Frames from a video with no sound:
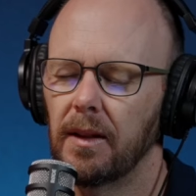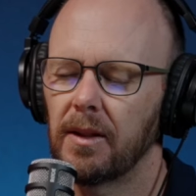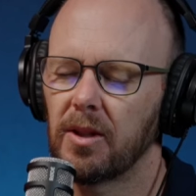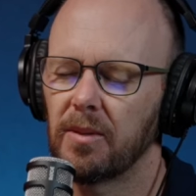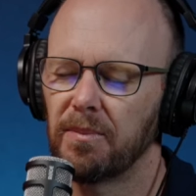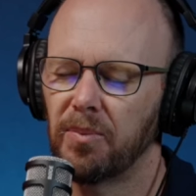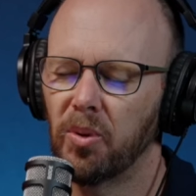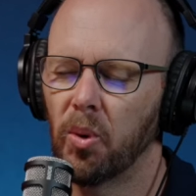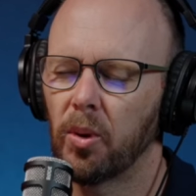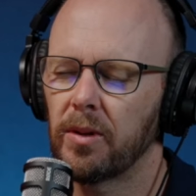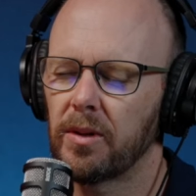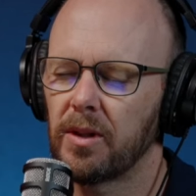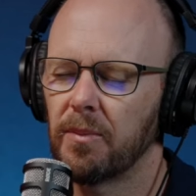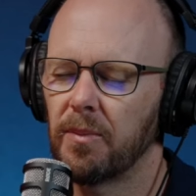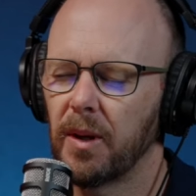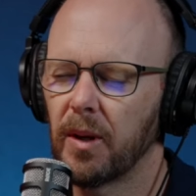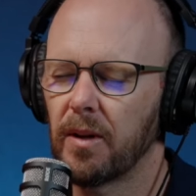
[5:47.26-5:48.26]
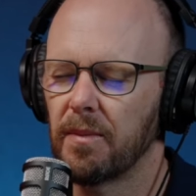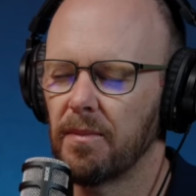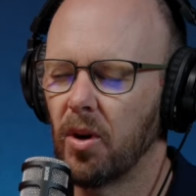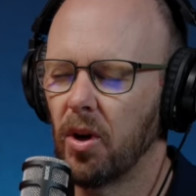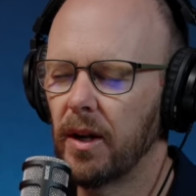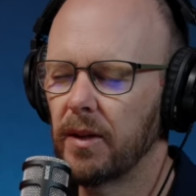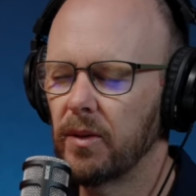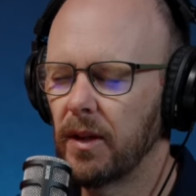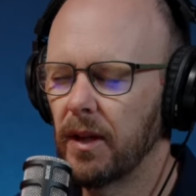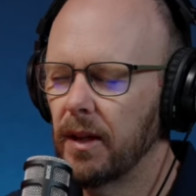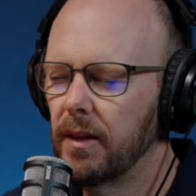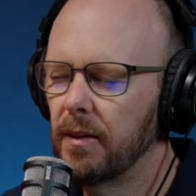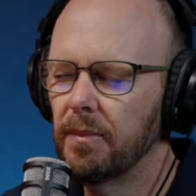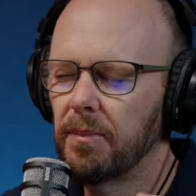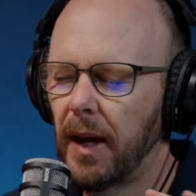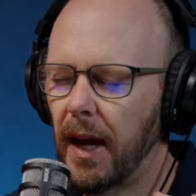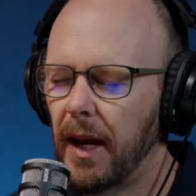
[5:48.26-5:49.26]
It's important to bear in mind
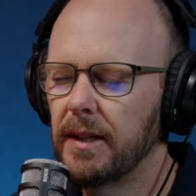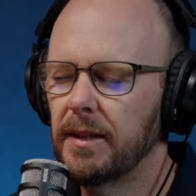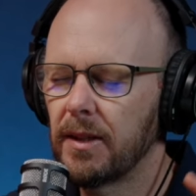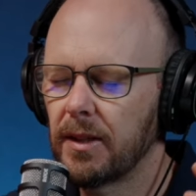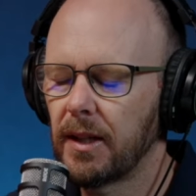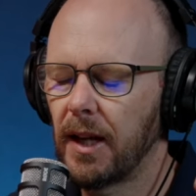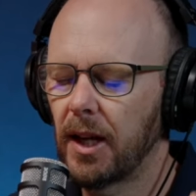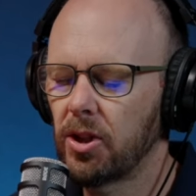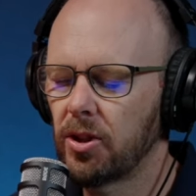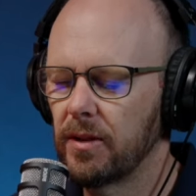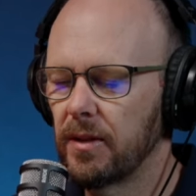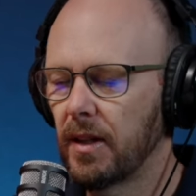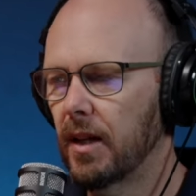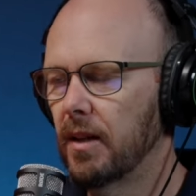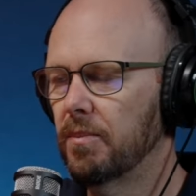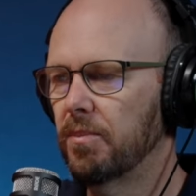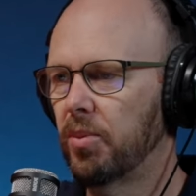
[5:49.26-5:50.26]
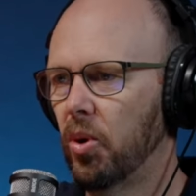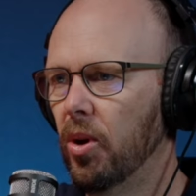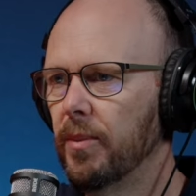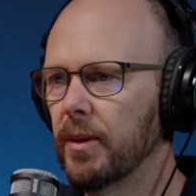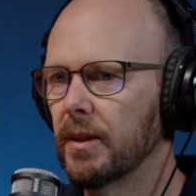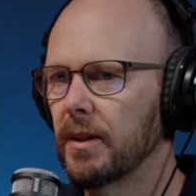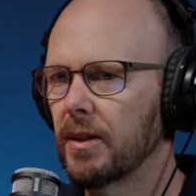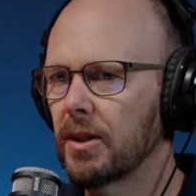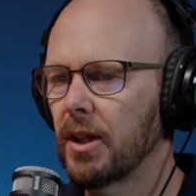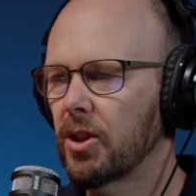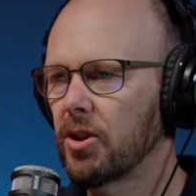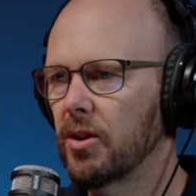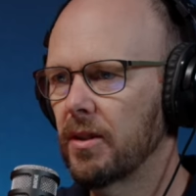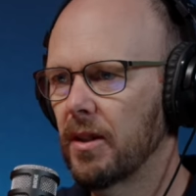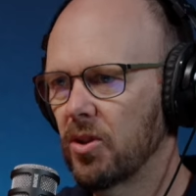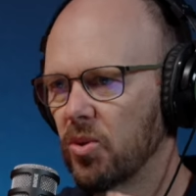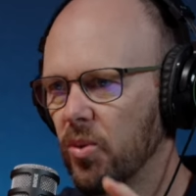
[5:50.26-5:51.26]
in pay discussions and employment
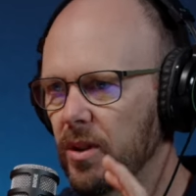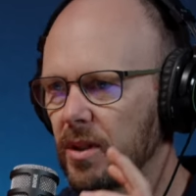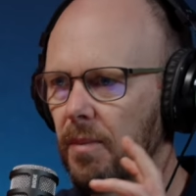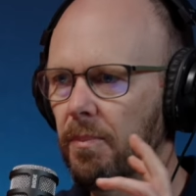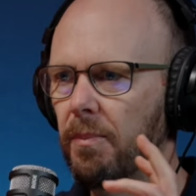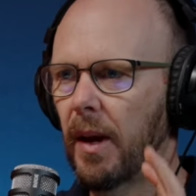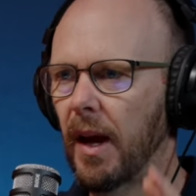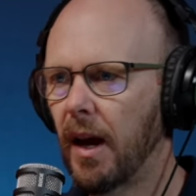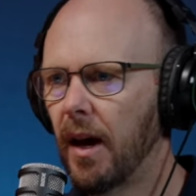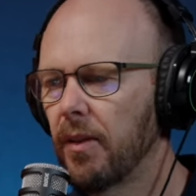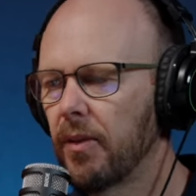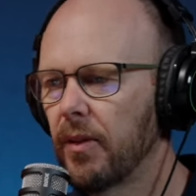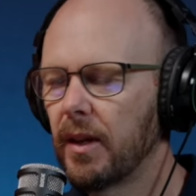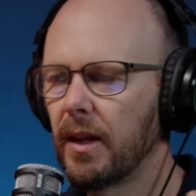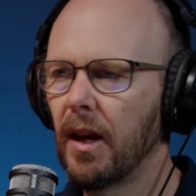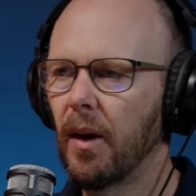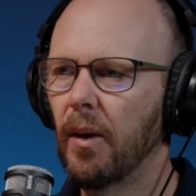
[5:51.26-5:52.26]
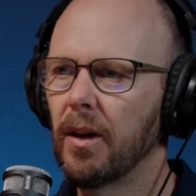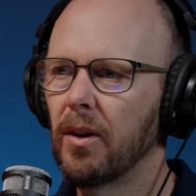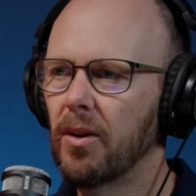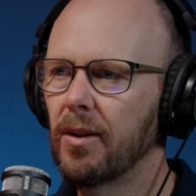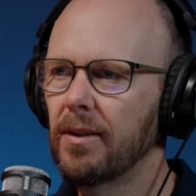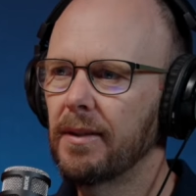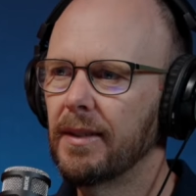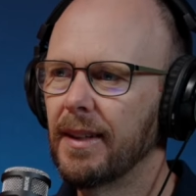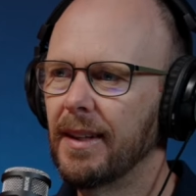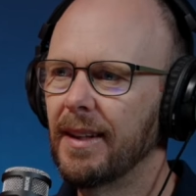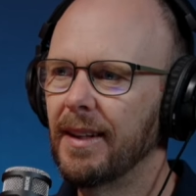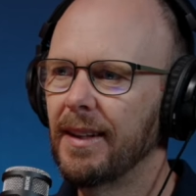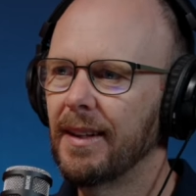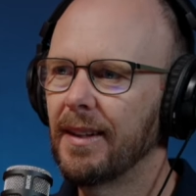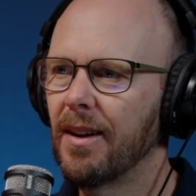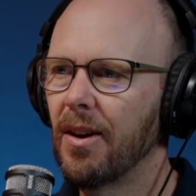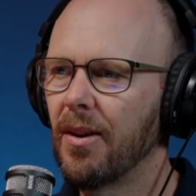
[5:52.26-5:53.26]
discussions, there's always the power thing going on.
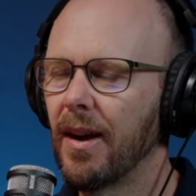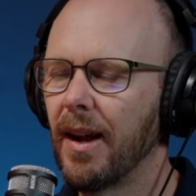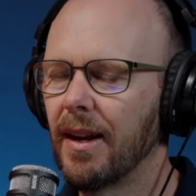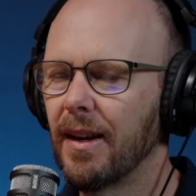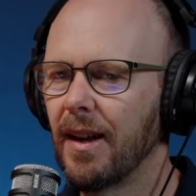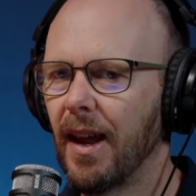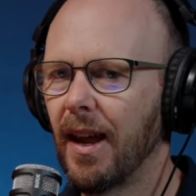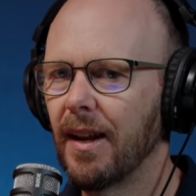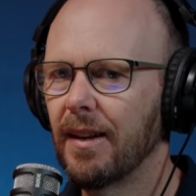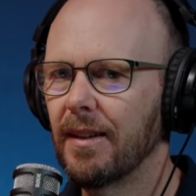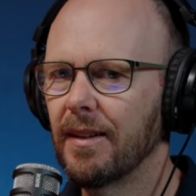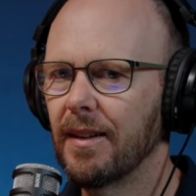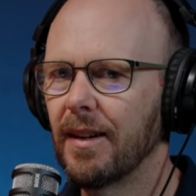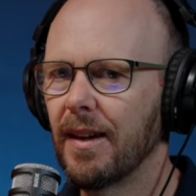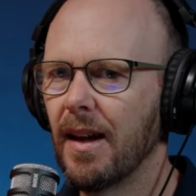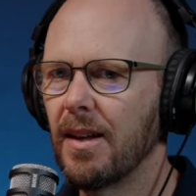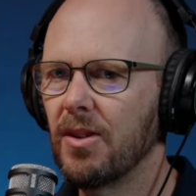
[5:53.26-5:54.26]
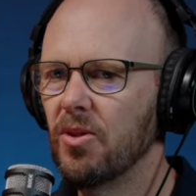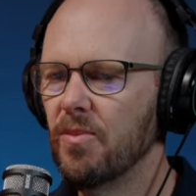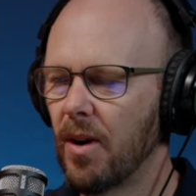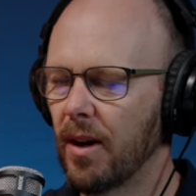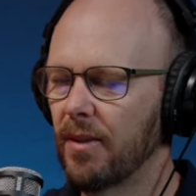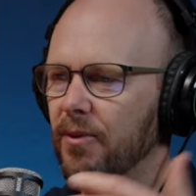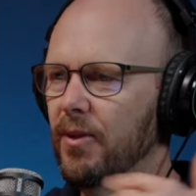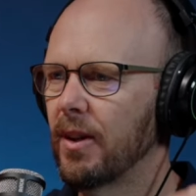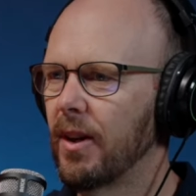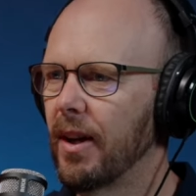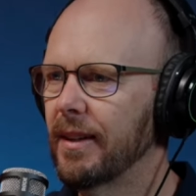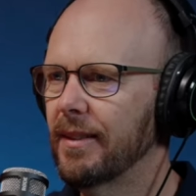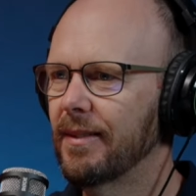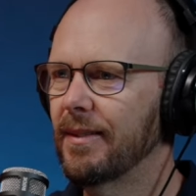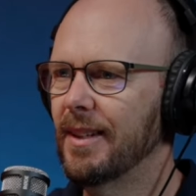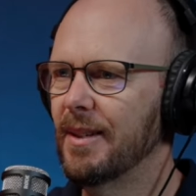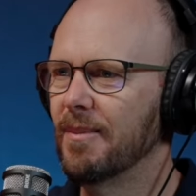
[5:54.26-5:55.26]
You know, and, and uh, you might feel like
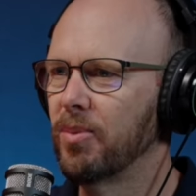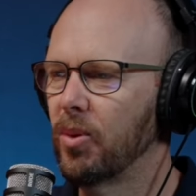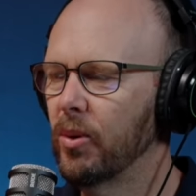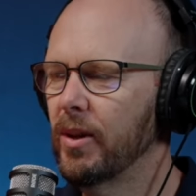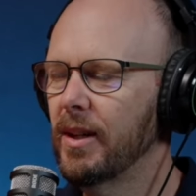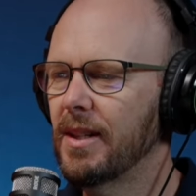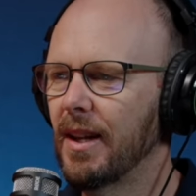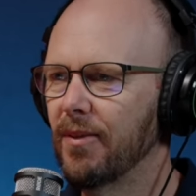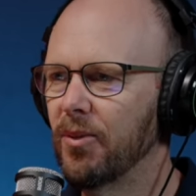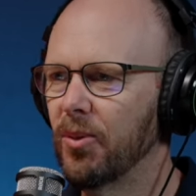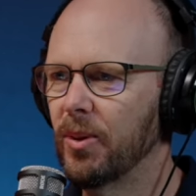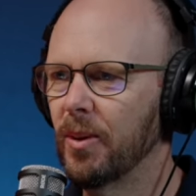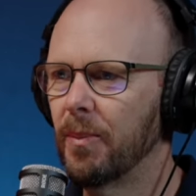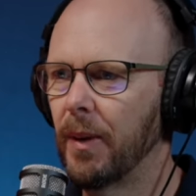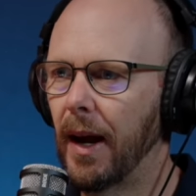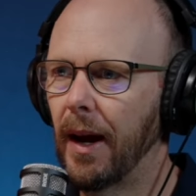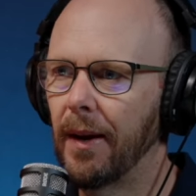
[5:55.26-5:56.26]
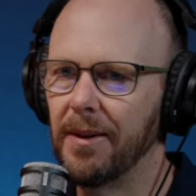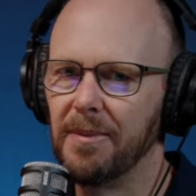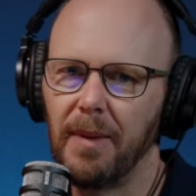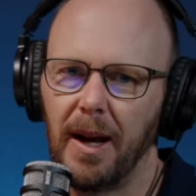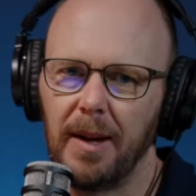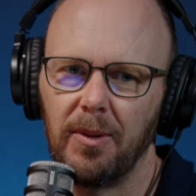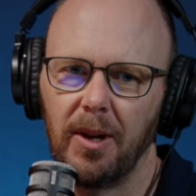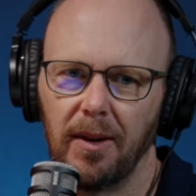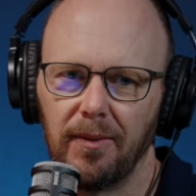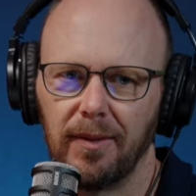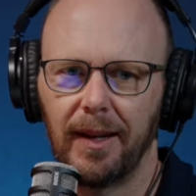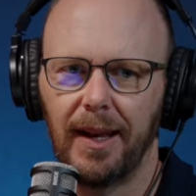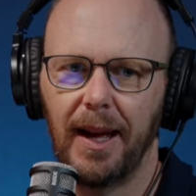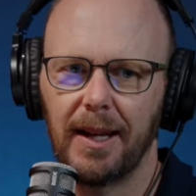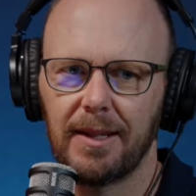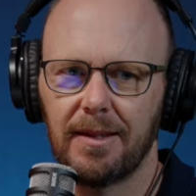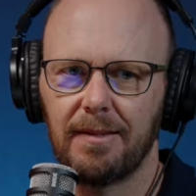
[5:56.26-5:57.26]
the employees have all the power, and maybe over the
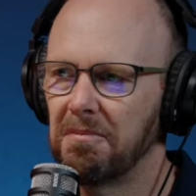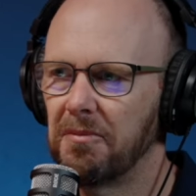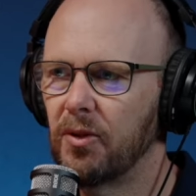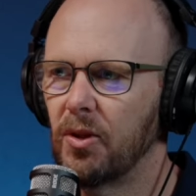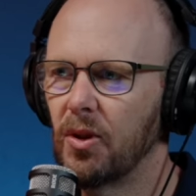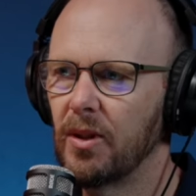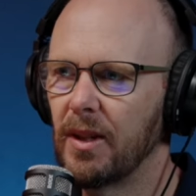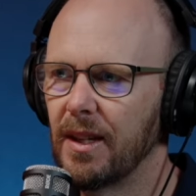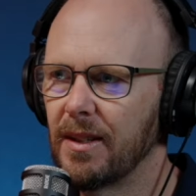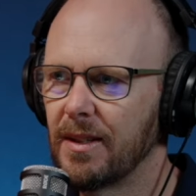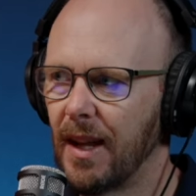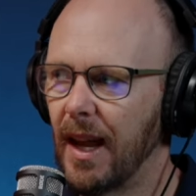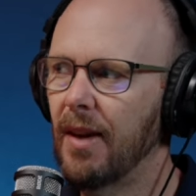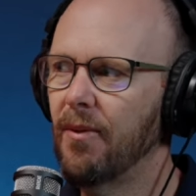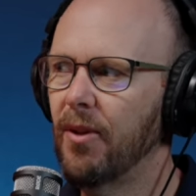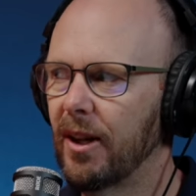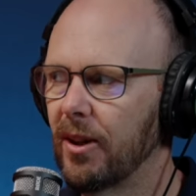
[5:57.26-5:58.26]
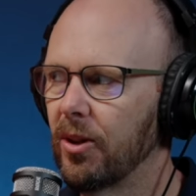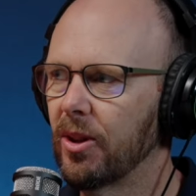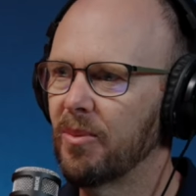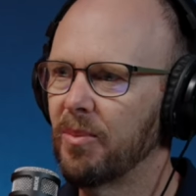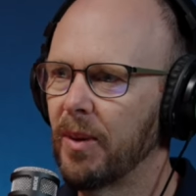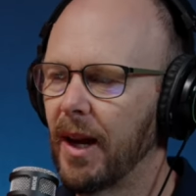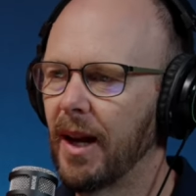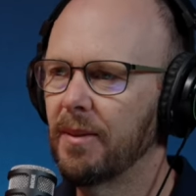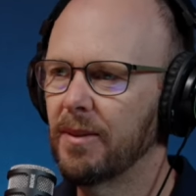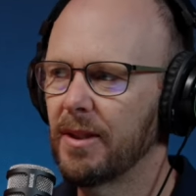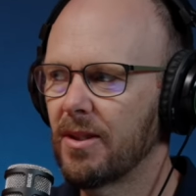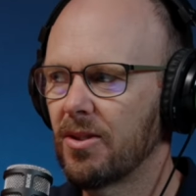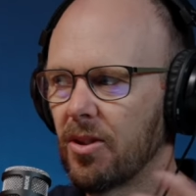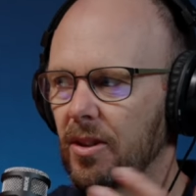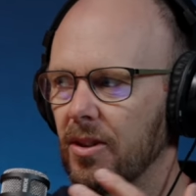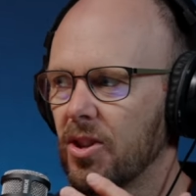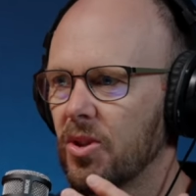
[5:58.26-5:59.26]
last few years they have had a lot of power, but it's
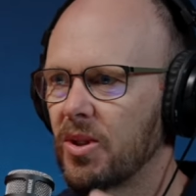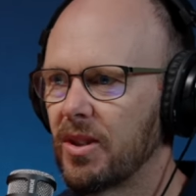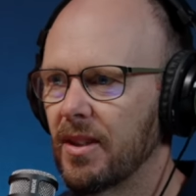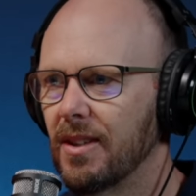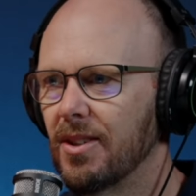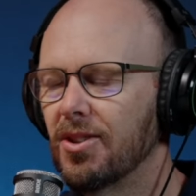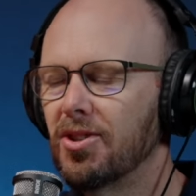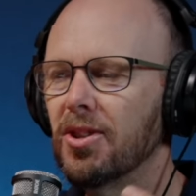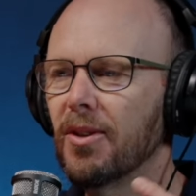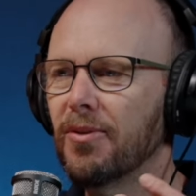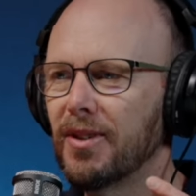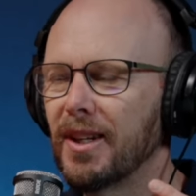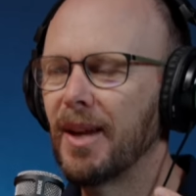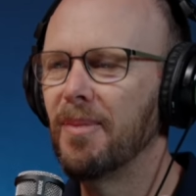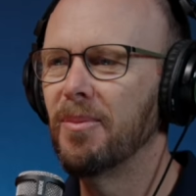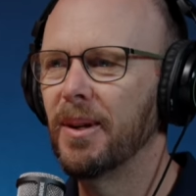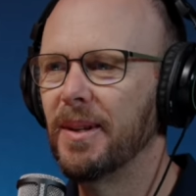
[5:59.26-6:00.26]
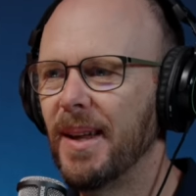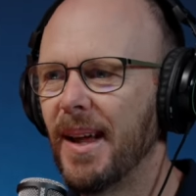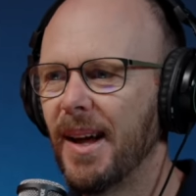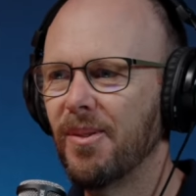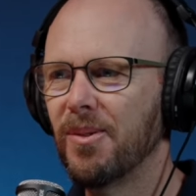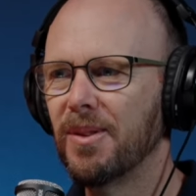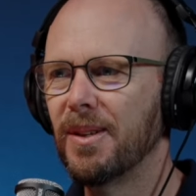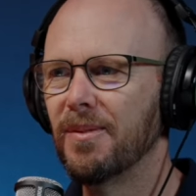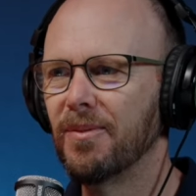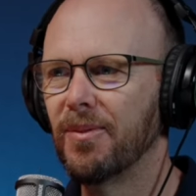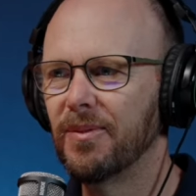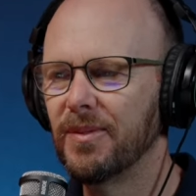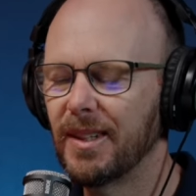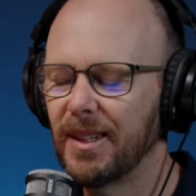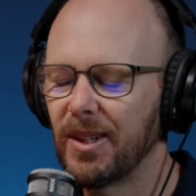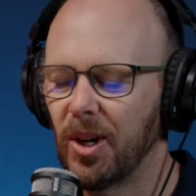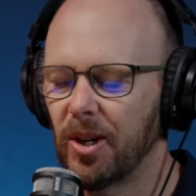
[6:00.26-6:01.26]
sort of s shifting a bit now with the,
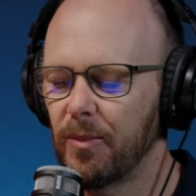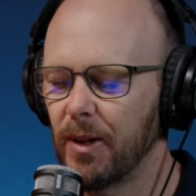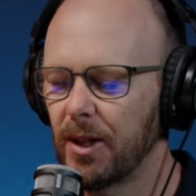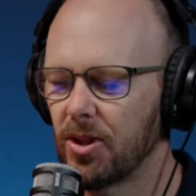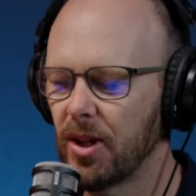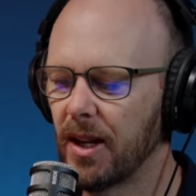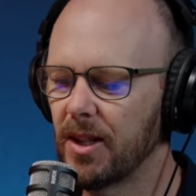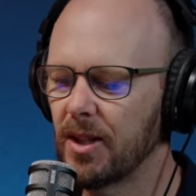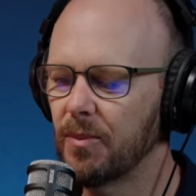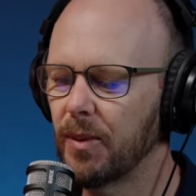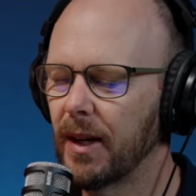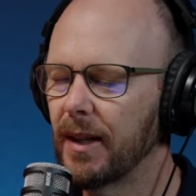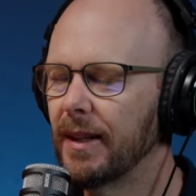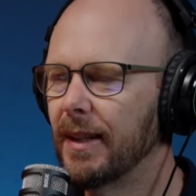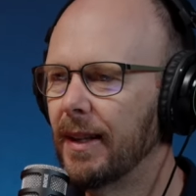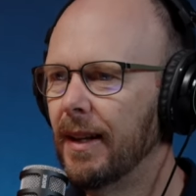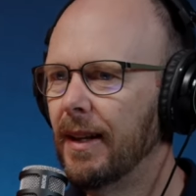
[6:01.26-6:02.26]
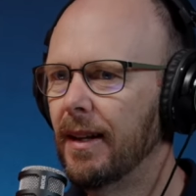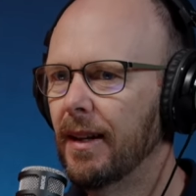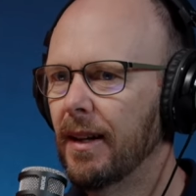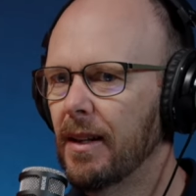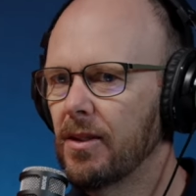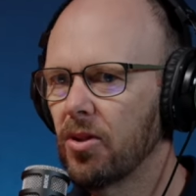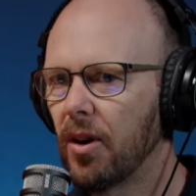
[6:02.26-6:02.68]
the economy changing. But it's